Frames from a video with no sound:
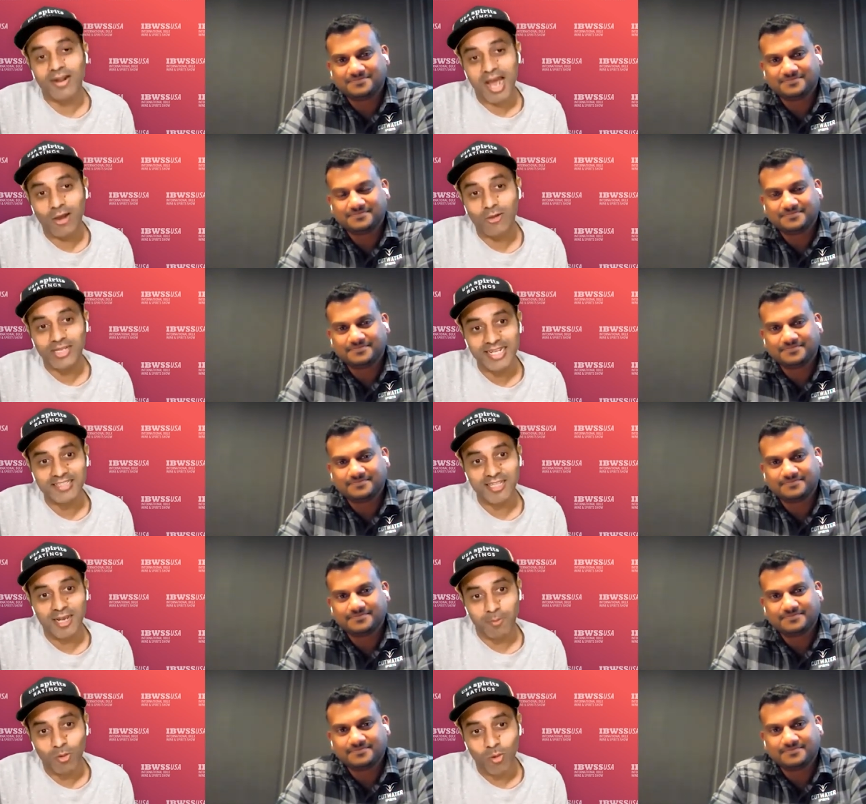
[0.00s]
Speaker 1: are now leading
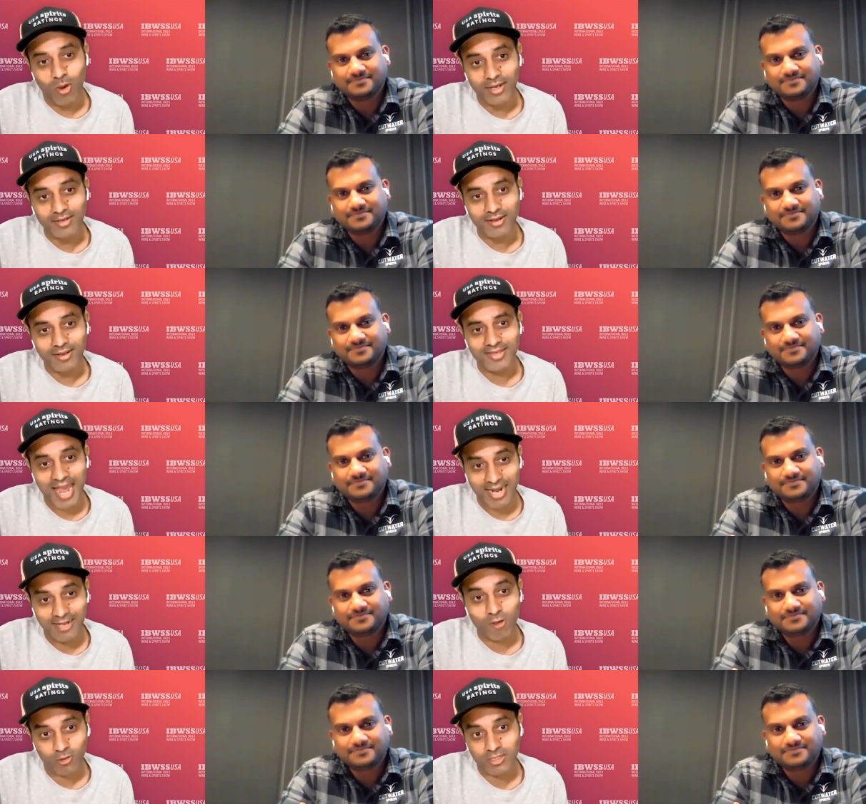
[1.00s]
the number one
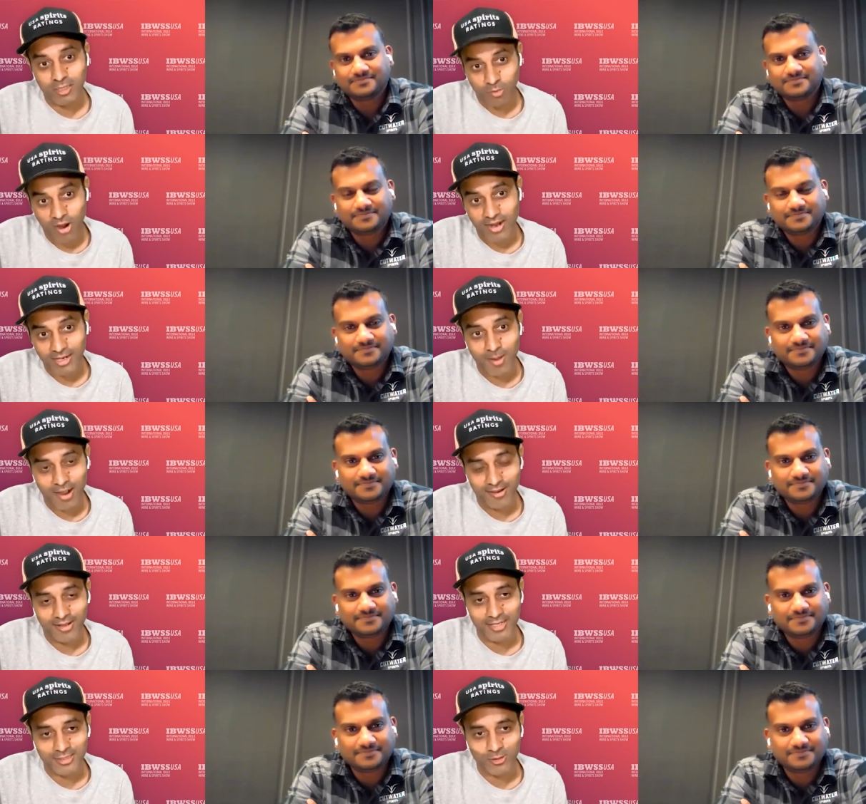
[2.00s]
canned cocktail brand in
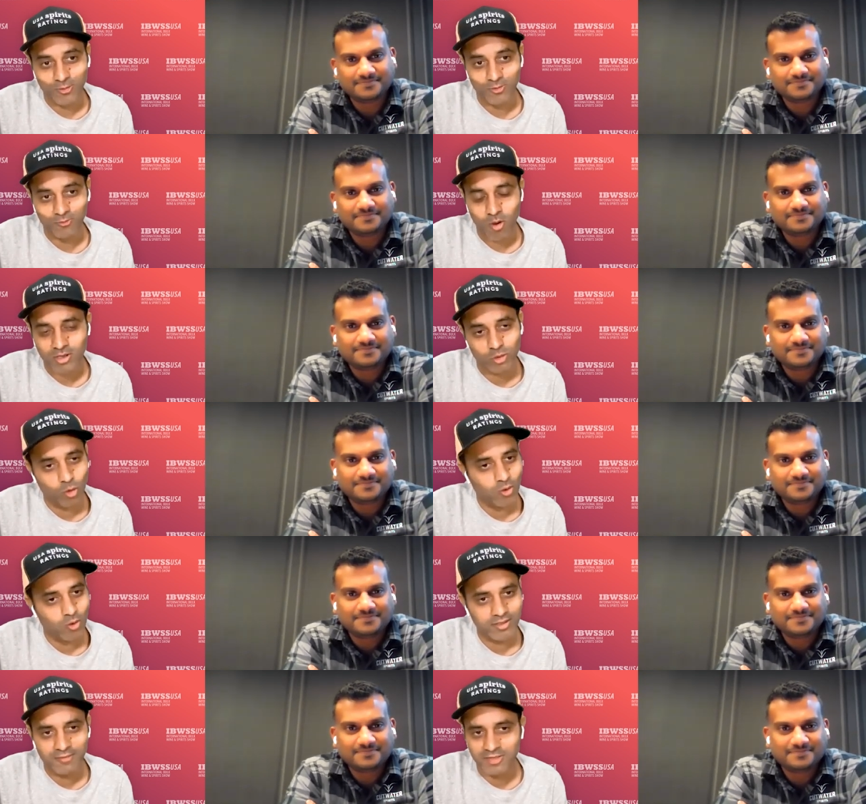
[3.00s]
America. So walk us
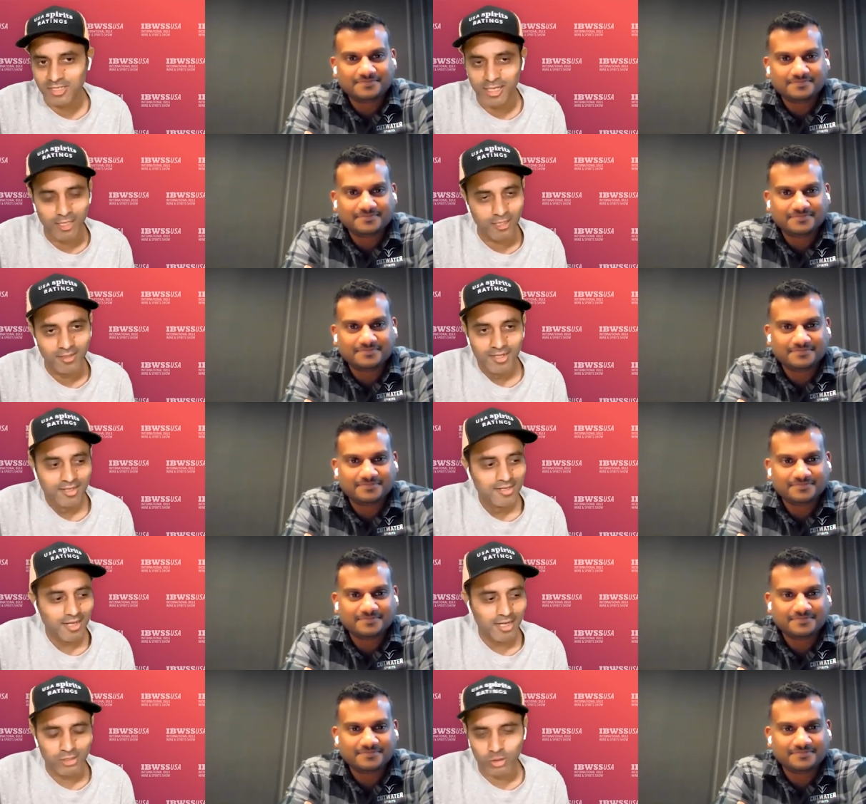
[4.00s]
over, give us a little
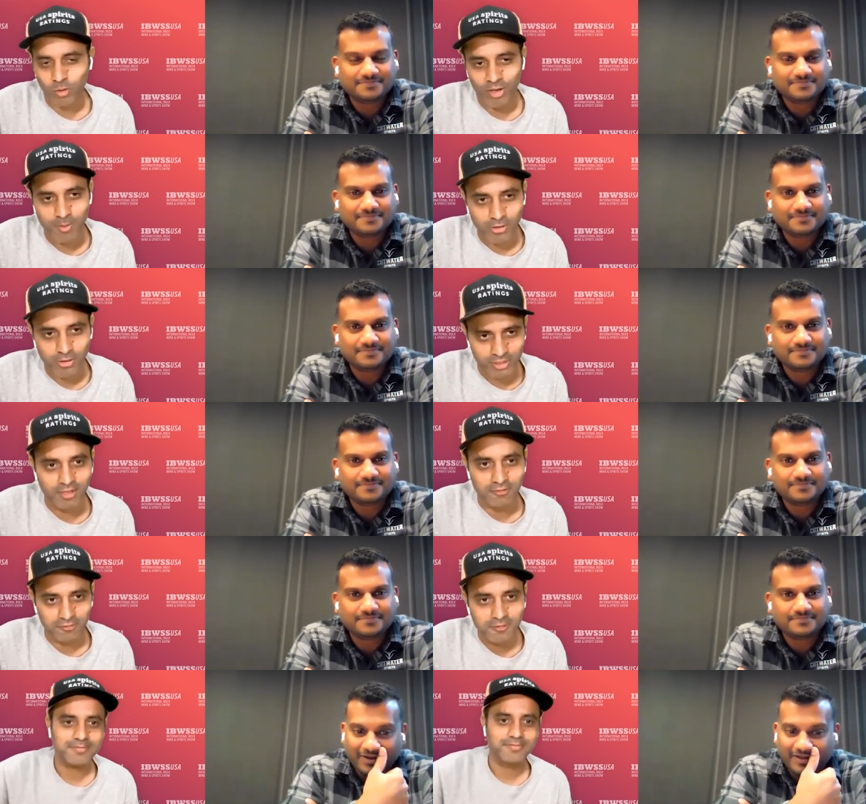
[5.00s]
a uh, story about yourself.
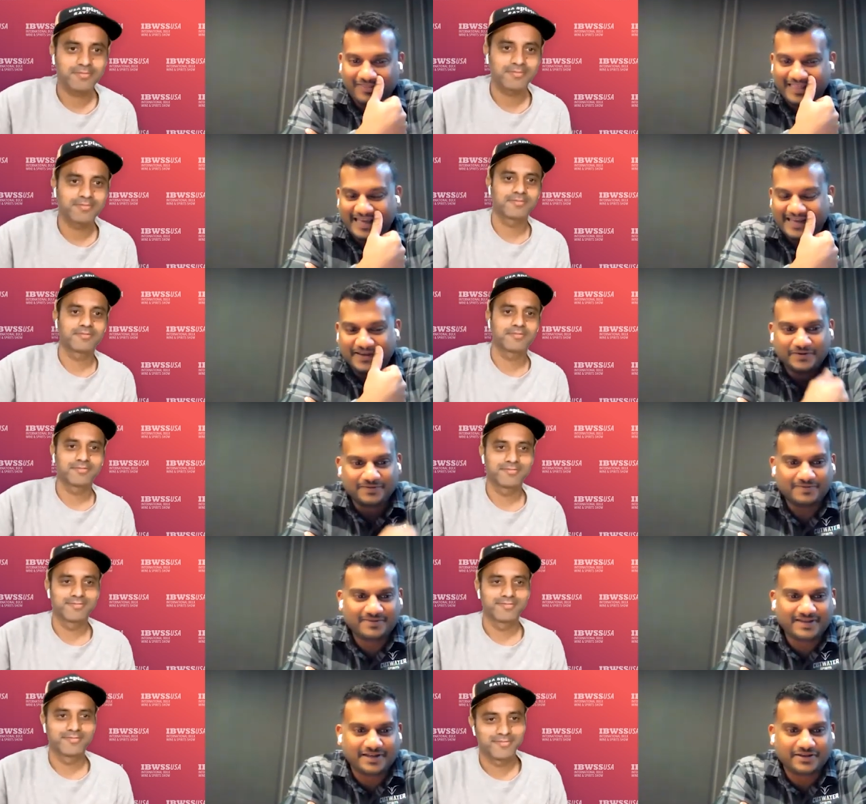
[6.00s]
Speaker 2: Well, thank you.
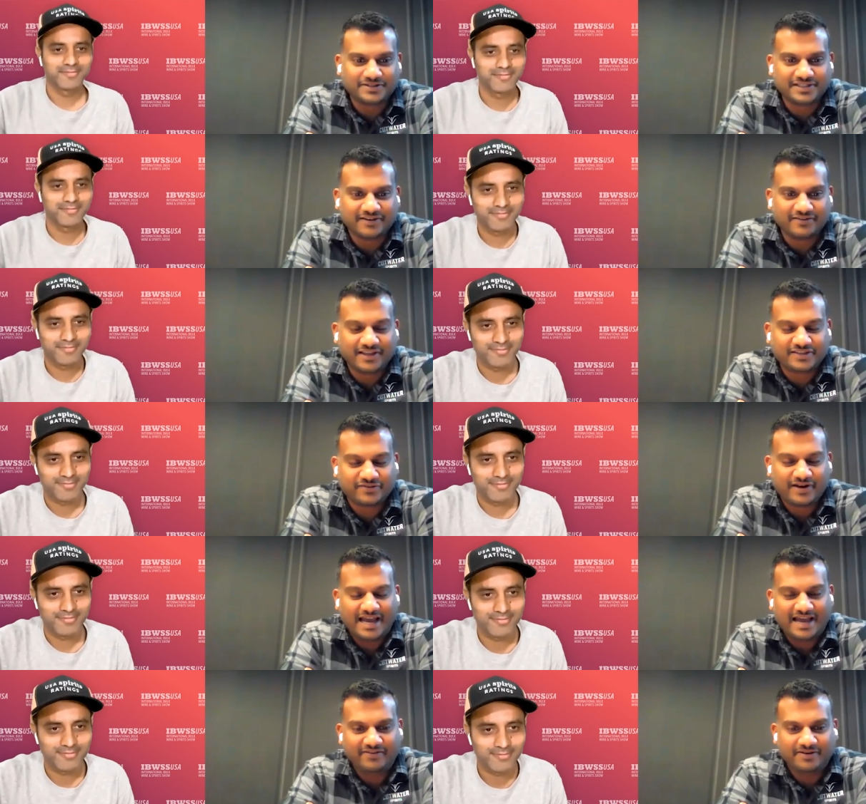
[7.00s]
Thank you, Sid. Thanks for
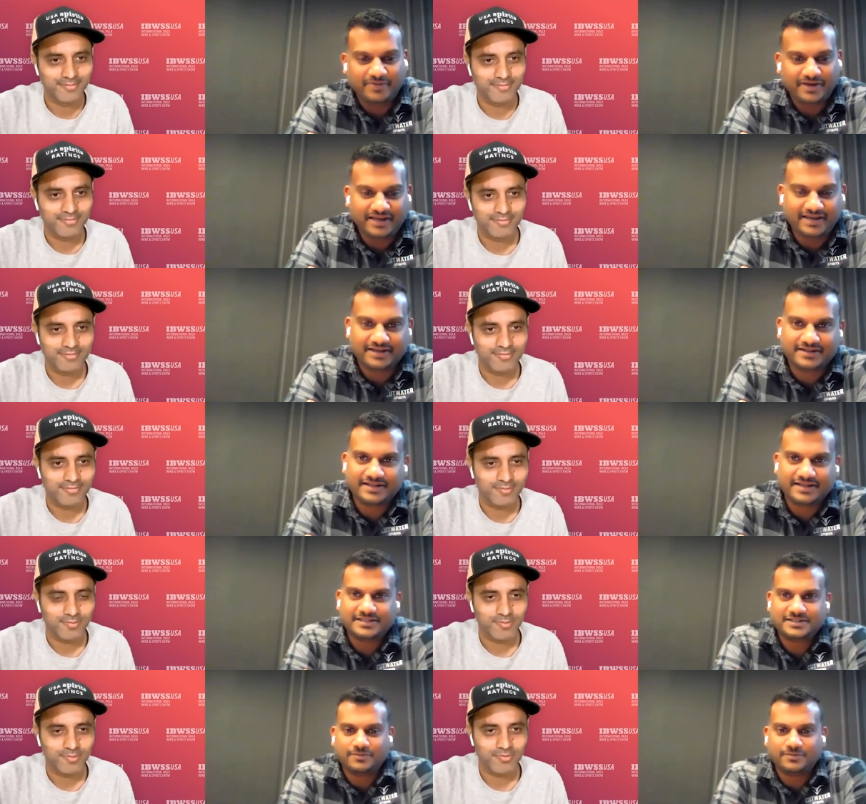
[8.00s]
having me. And
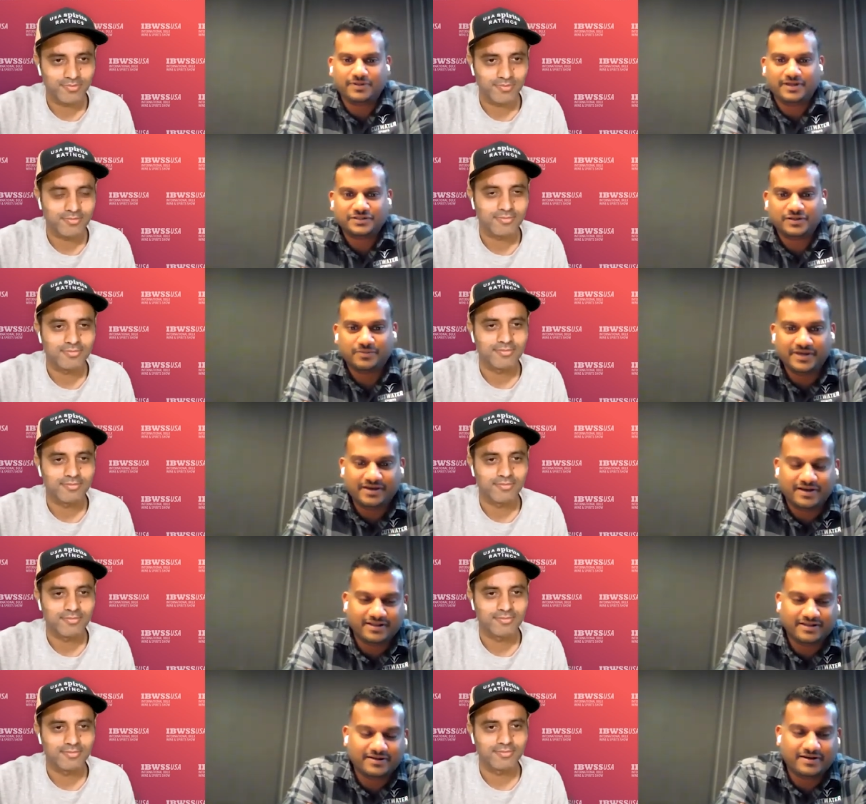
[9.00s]
it's a pleasure to be
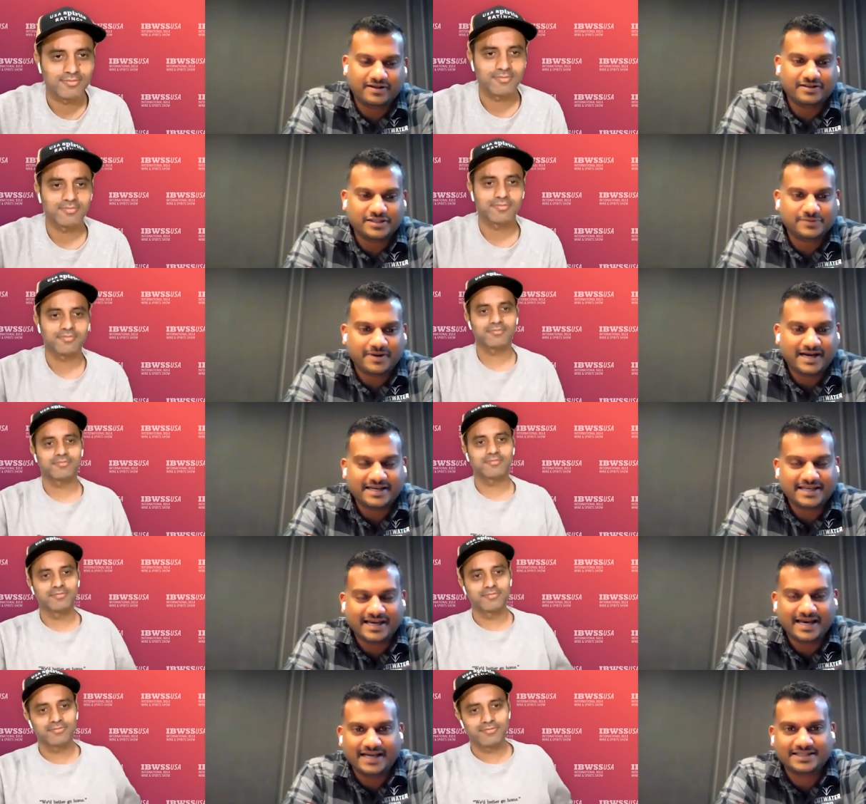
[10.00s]
on, on this
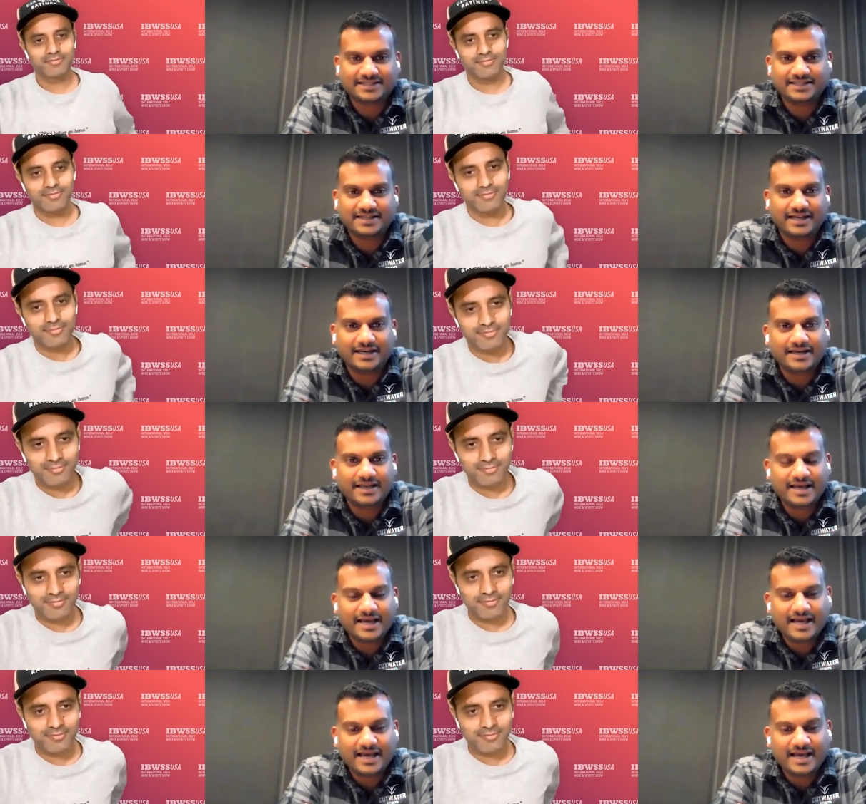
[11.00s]
podcast. And